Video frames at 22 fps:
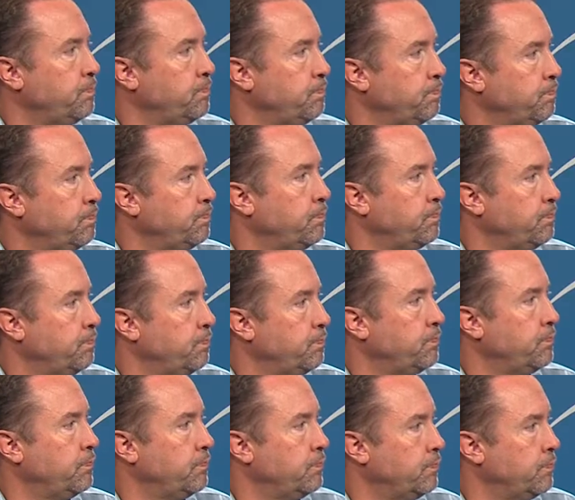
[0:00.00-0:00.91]

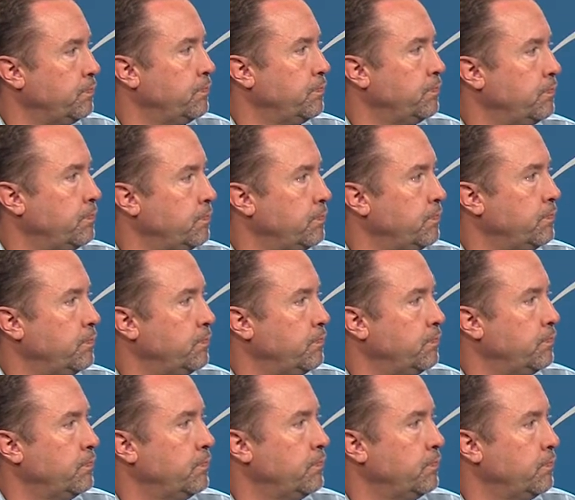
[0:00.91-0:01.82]

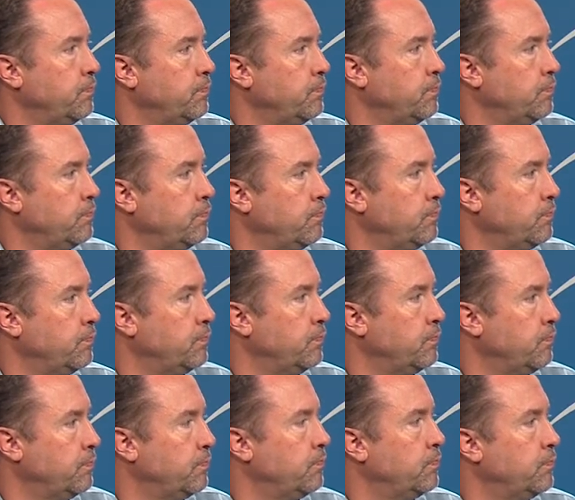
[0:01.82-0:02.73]

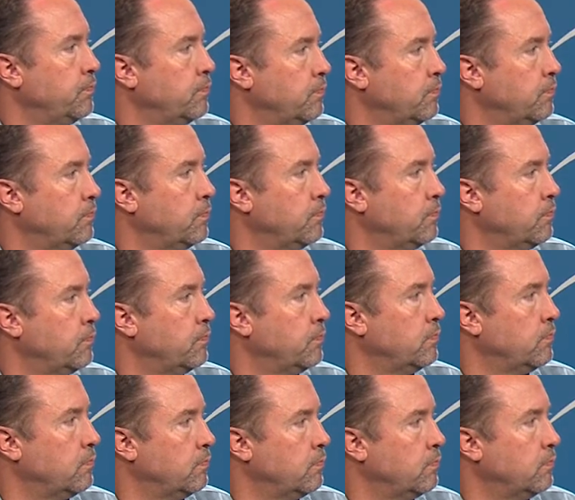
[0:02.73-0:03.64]

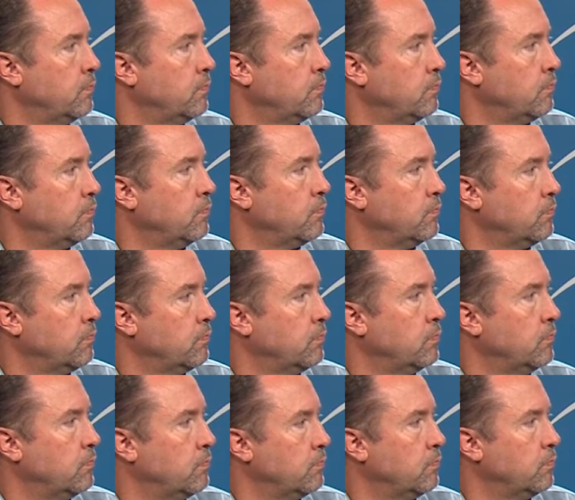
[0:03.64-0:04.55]

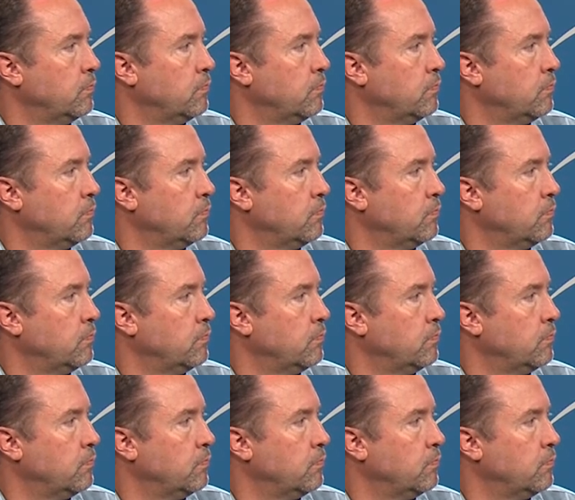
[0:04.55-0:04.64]
No words are spoken by the person on screen.